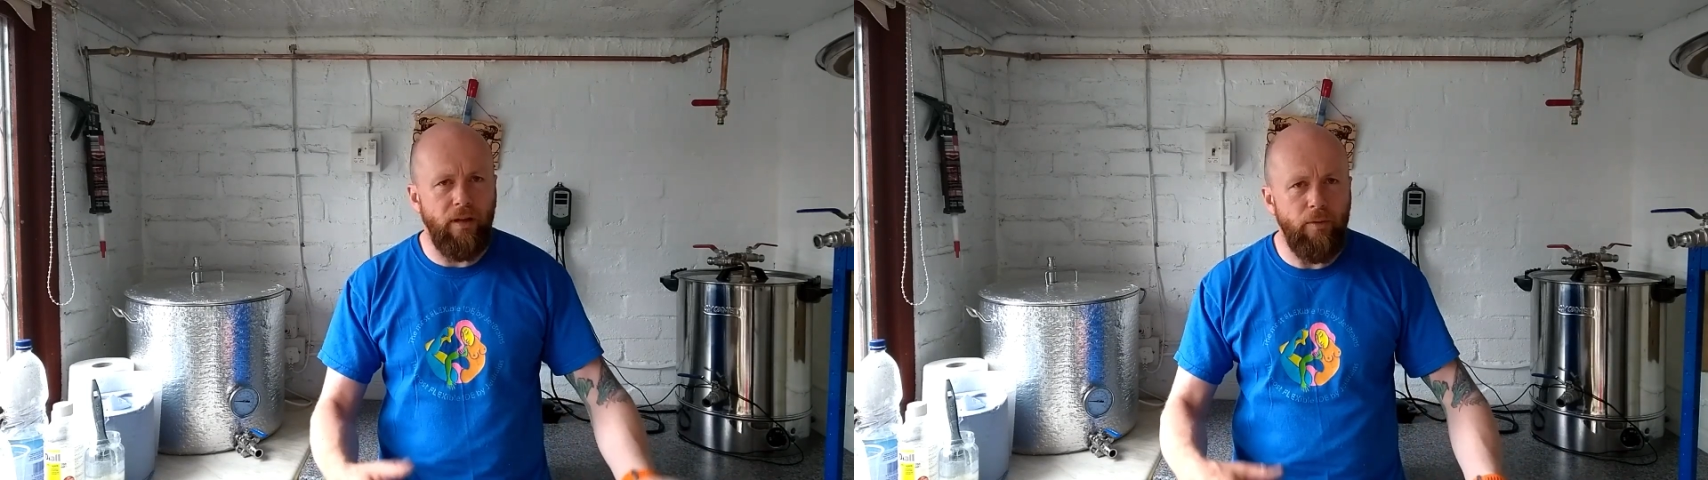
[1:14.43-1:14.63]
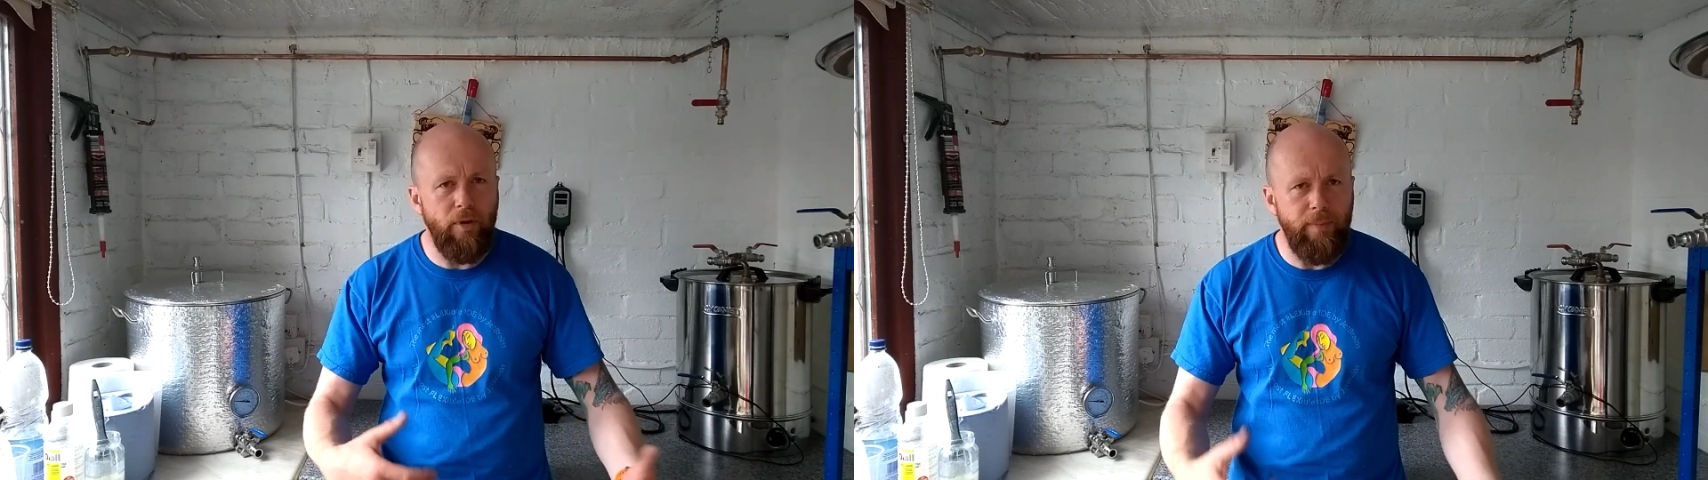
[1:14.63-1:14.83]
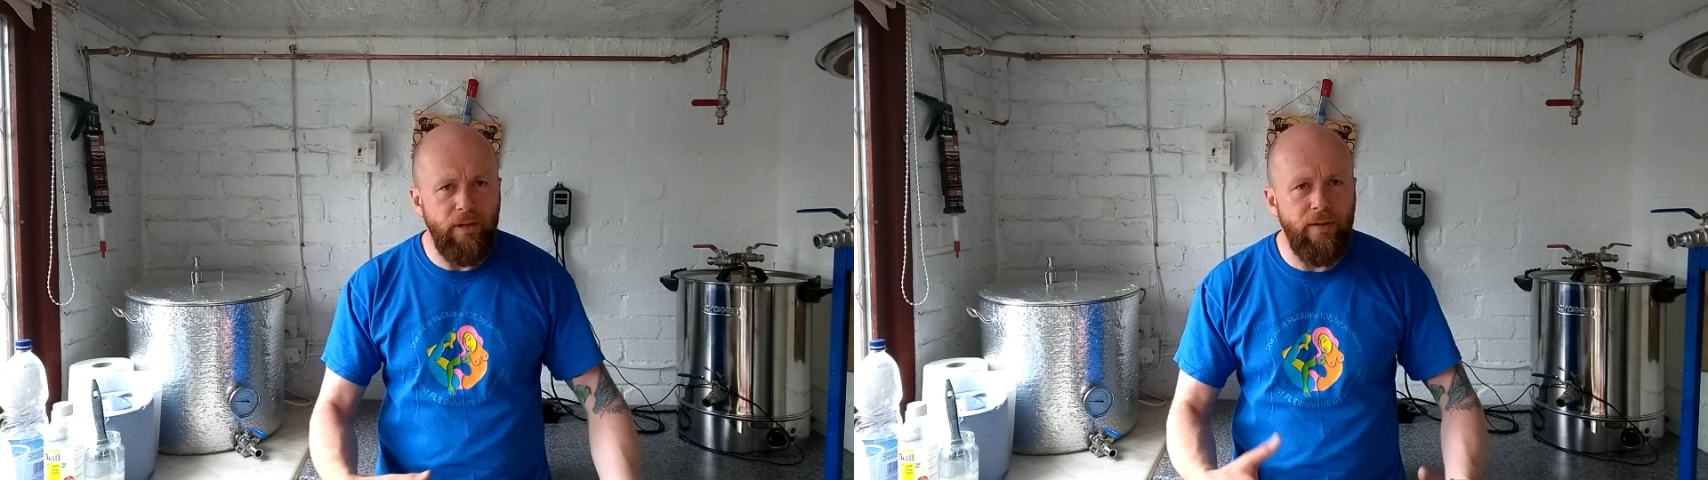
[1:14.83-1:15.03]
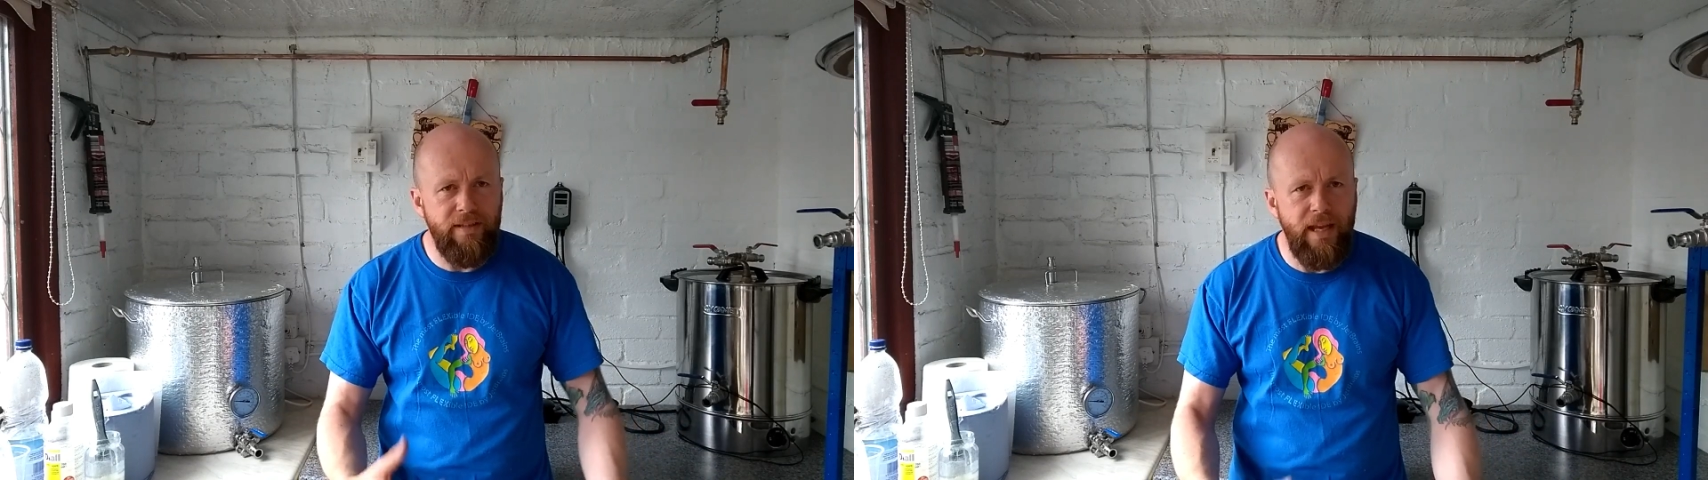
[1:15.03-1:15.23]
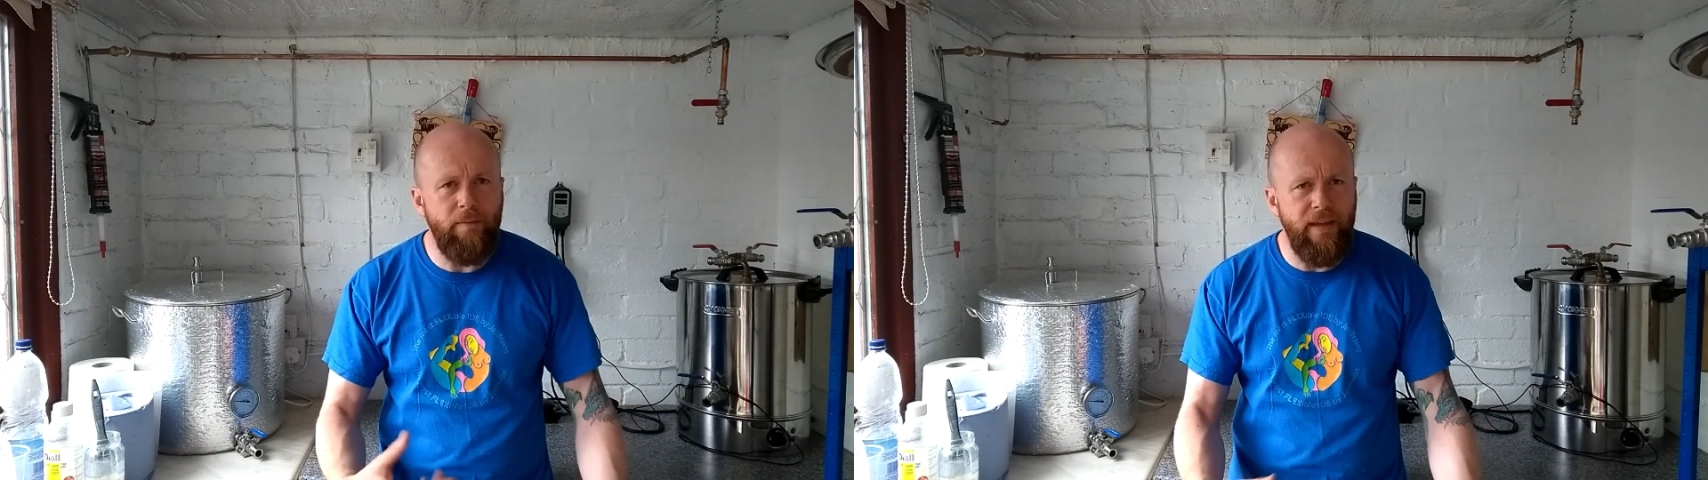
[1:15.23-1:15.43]
I don't want to be doing the
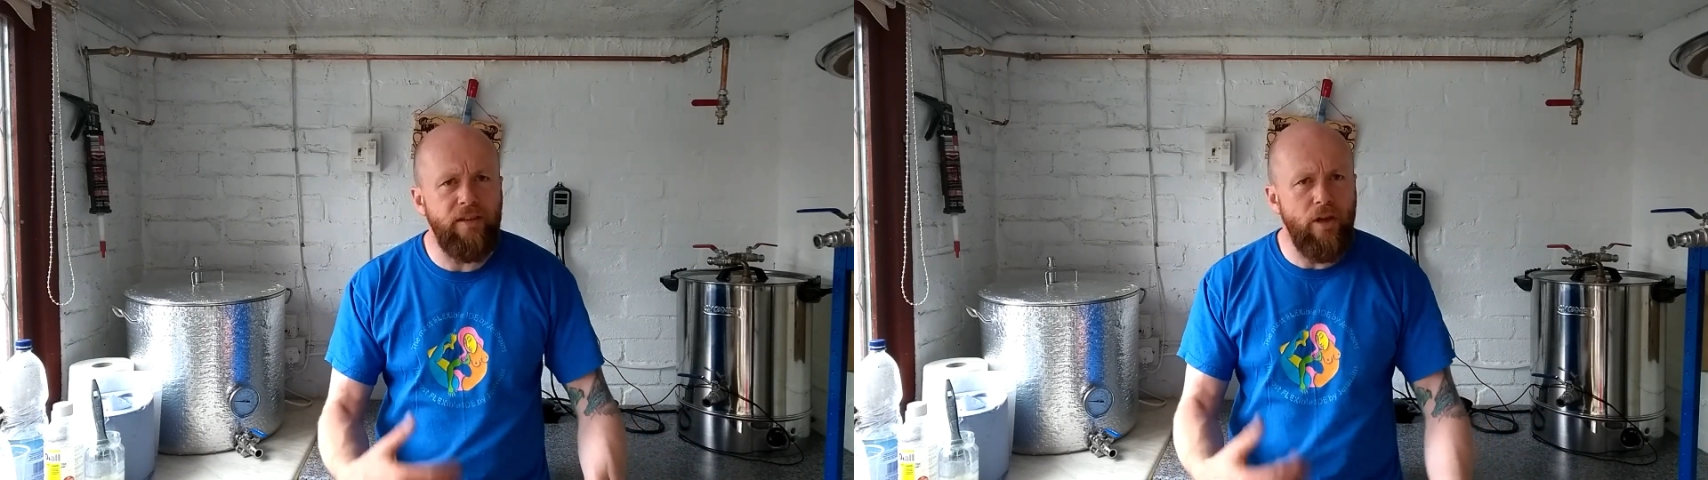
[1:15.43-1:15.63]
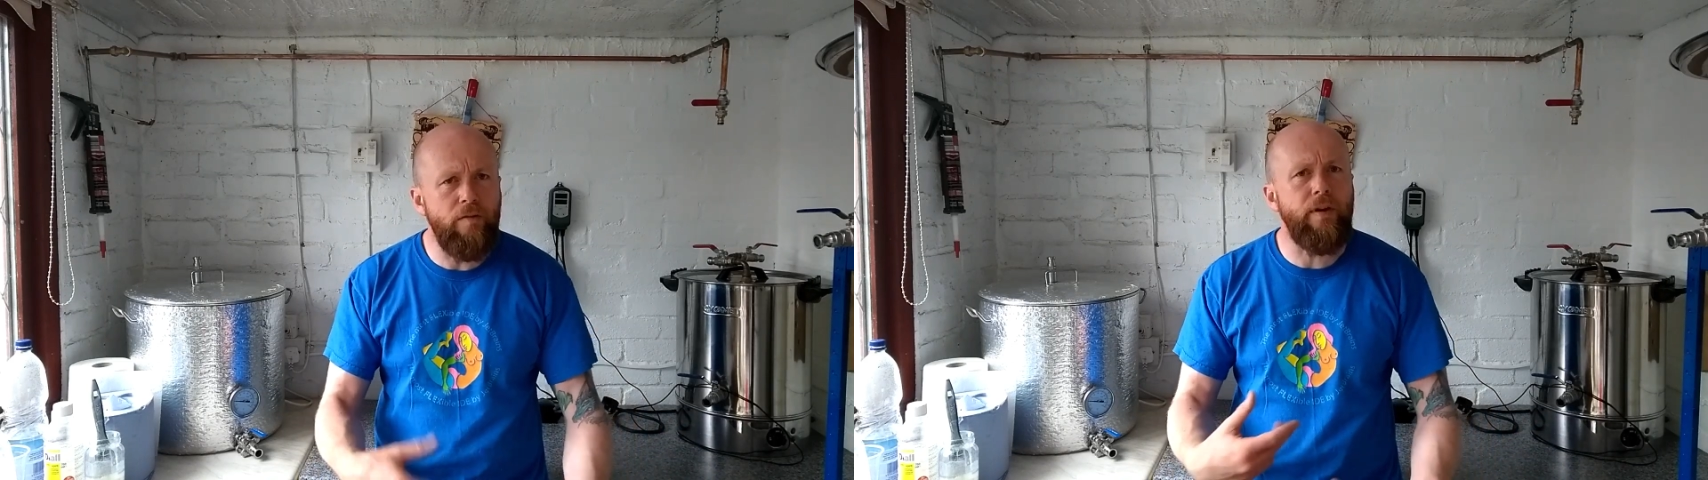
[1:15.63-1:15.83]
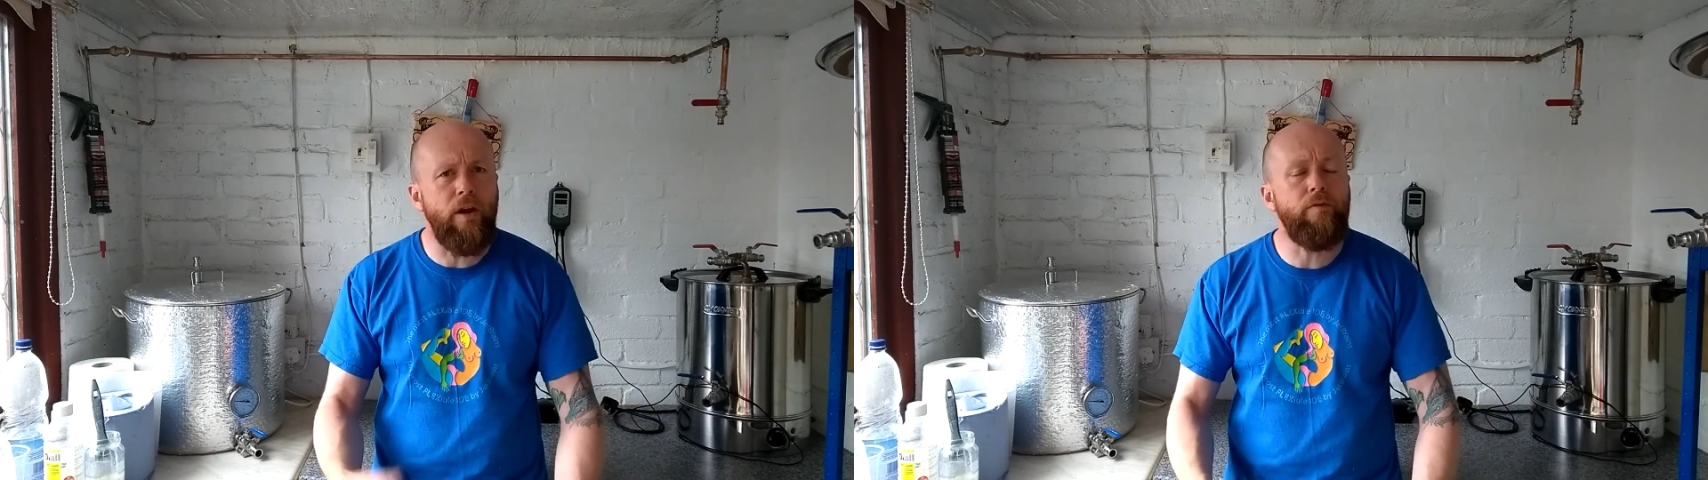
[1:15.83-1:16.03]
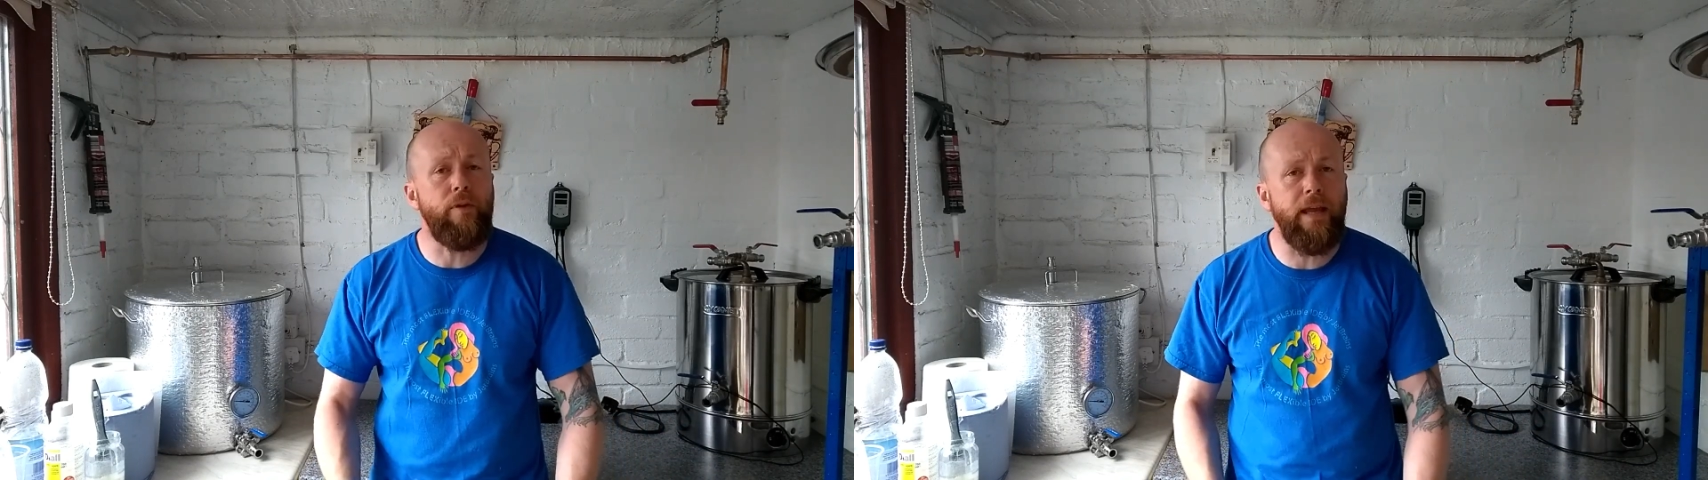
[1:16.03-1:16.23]
same things over and over